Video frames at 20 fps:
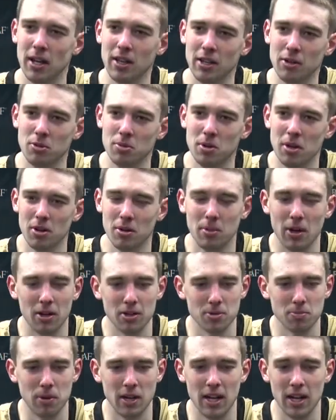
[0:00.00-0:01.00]
I think we'll be able to
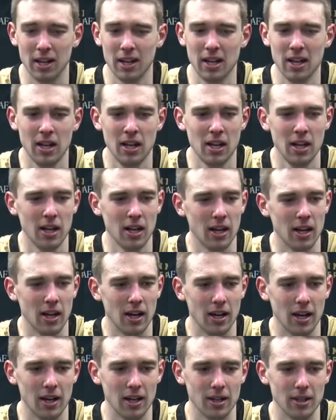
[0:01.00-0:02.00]
bounce back.
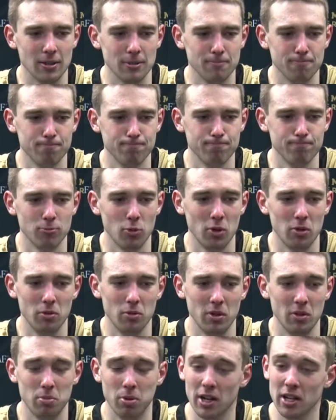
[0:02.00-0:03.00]

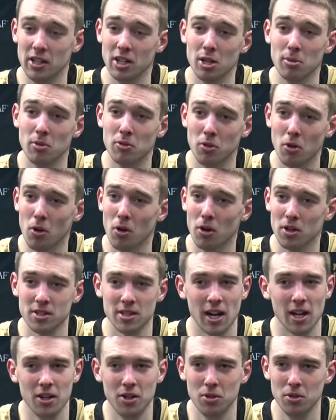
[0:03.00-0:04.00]
We've played there before. It's
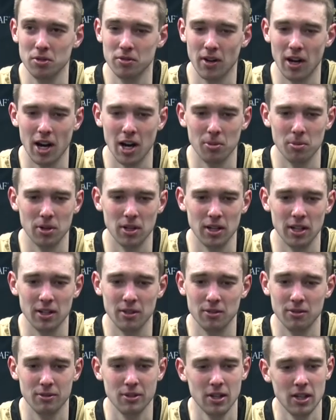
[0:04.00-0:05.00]
not a new environment,
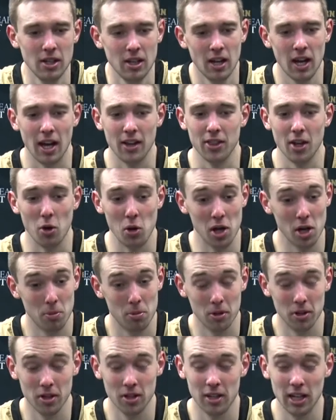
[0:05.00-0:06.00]
and I thought we had a
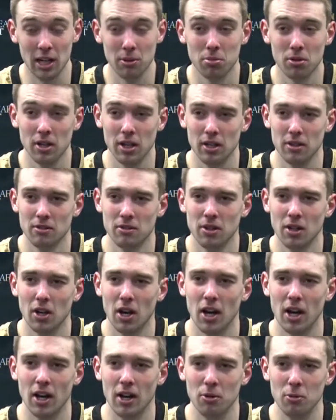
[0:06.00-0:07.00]
pretty good game plan.
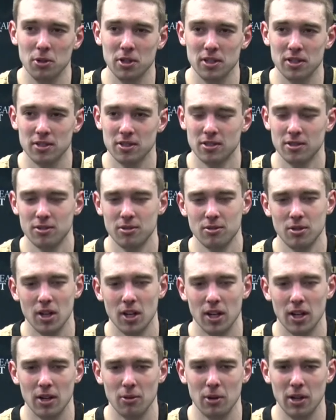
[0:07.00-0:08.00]
We
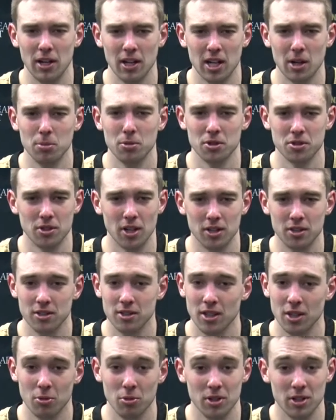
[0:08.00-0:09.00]
had a couple of stretches
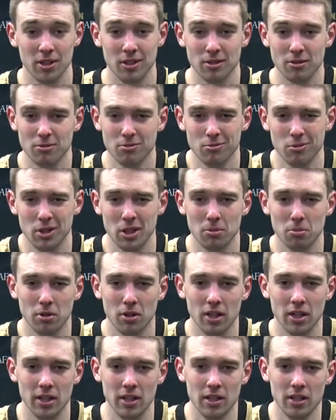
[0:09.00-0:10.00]
there. We didn't
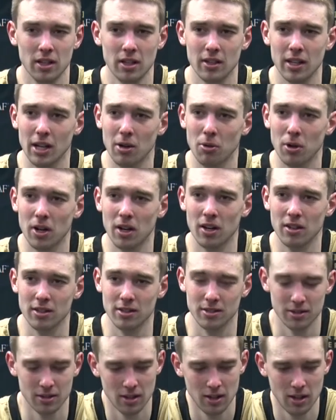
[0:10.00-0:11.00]
play that well,
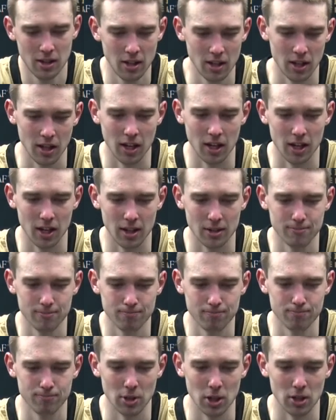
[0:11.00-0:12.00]
and
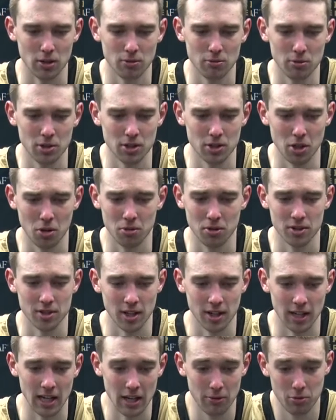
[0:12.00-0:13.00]
we showed in the
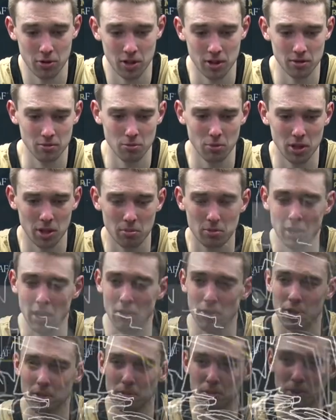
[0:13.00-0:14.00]
second half we can play with them.